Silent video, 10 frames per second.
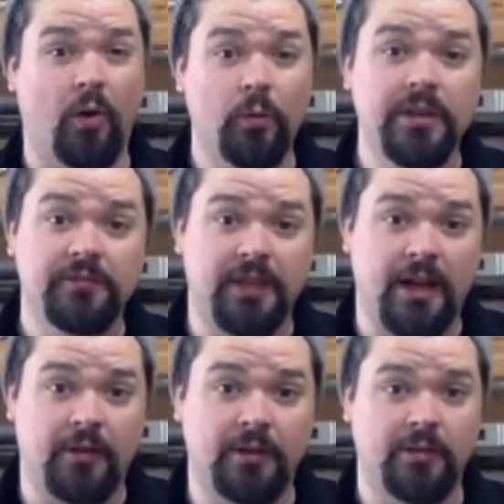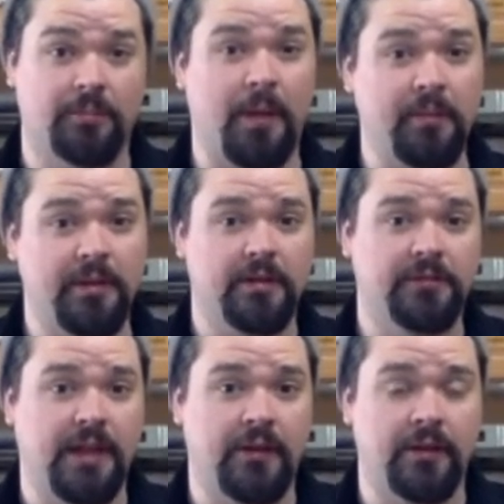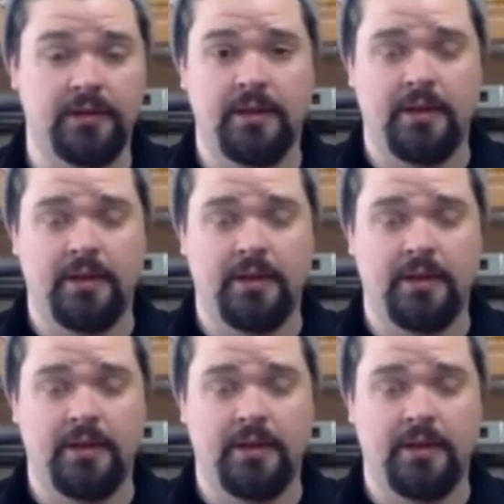wheat flour or pumpernickel flour,